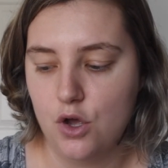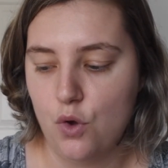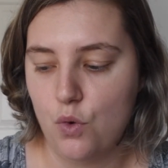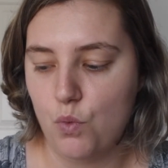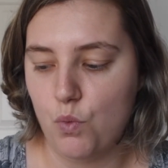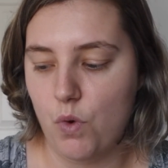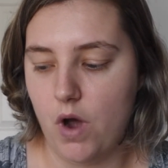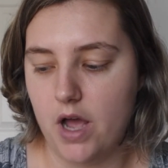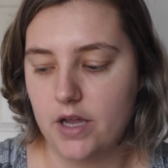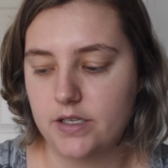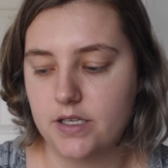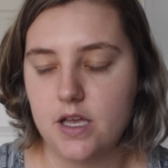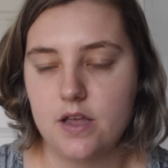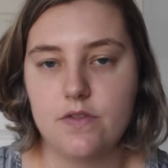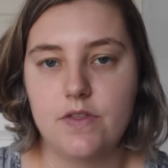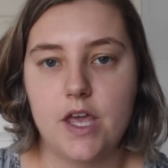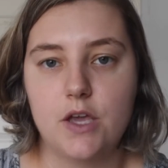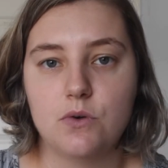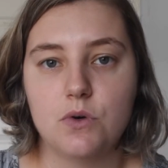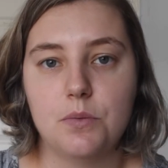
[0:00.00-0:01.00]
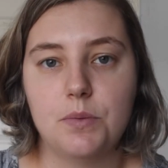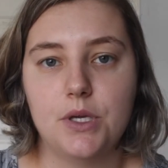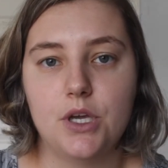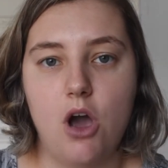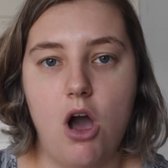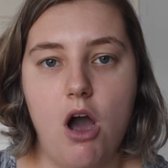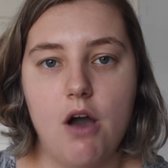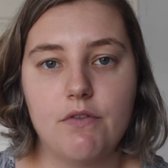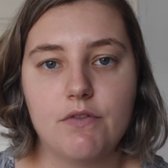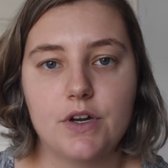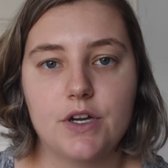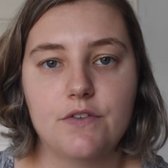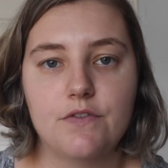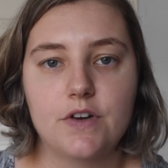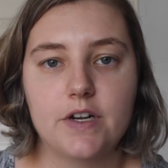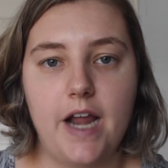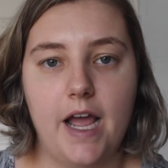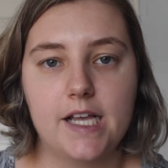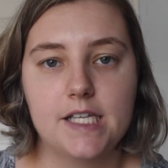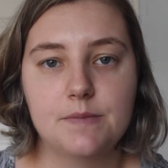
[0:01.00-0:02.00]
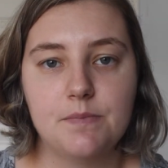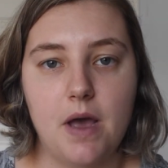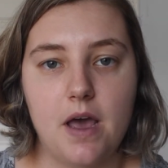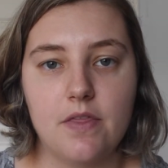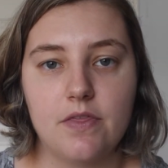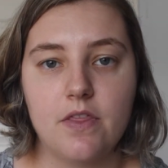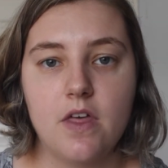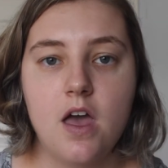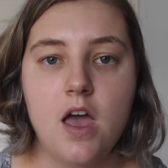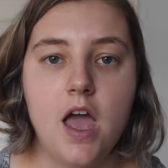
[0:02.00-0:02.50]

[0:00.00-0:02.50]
what they will be offering for next month.